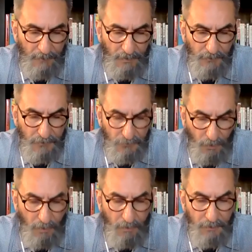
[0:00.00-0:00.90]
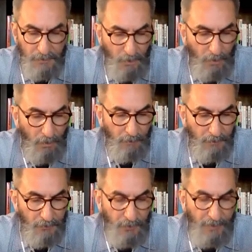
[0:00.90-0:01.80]
He was stronger and taller
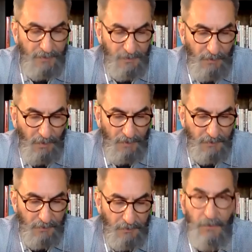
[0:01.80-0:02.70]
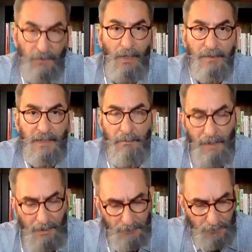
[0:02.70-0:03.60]
and trained as a boxer, so I was
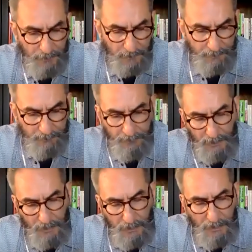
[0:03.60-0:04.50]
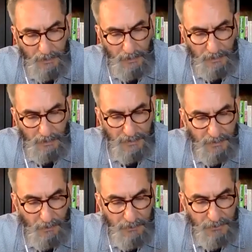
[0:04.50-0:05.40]
outmatched. I
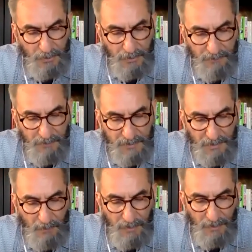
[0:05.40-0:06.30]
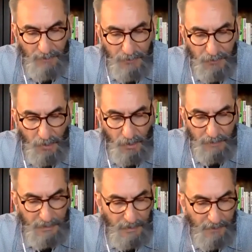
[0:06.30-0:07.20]
saw his giant fist coming at my jaw.
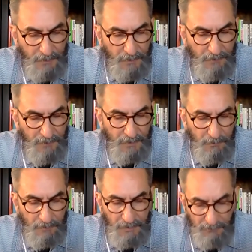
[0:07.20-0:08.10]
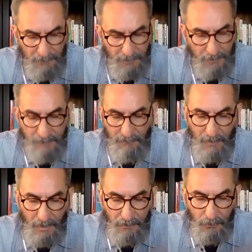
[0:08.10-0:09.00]
He had the thick, meaty fingers of a
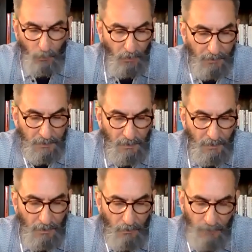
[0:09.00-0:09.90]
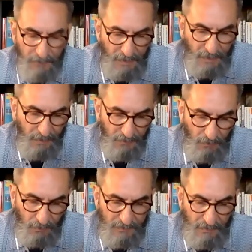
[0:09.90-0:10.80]
man who worked with his hands
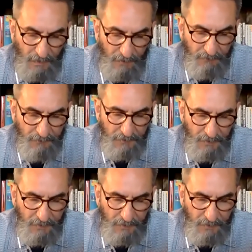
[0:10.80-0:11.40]
all his life.